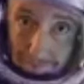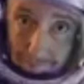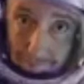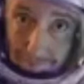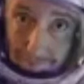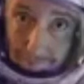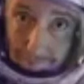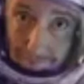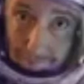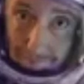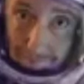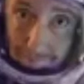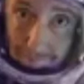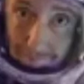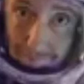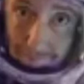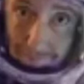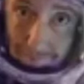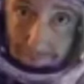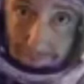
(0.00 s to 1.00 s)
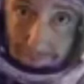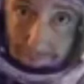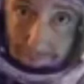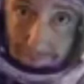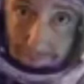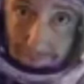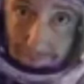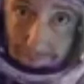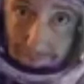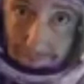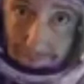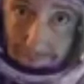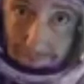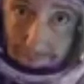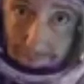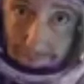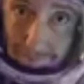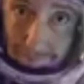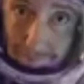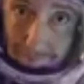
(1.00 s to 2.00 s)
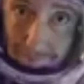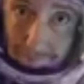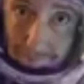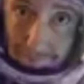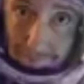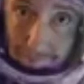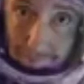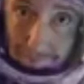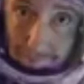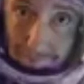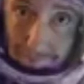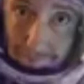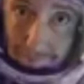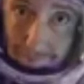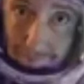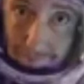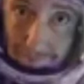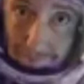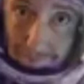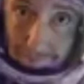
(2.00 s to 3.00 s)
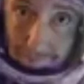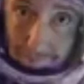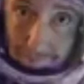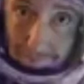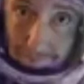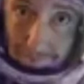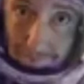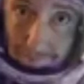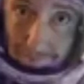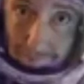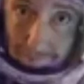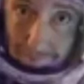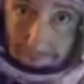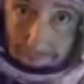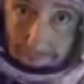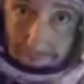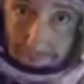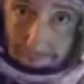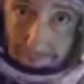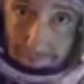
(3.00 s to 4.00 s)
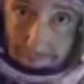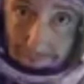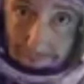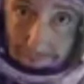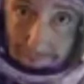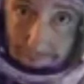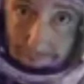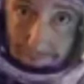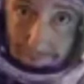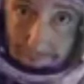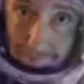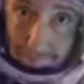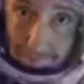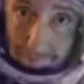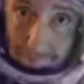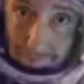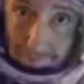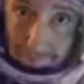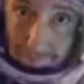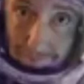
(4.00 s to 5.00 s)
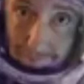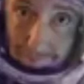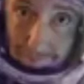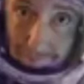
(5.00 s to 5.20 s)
[no speech]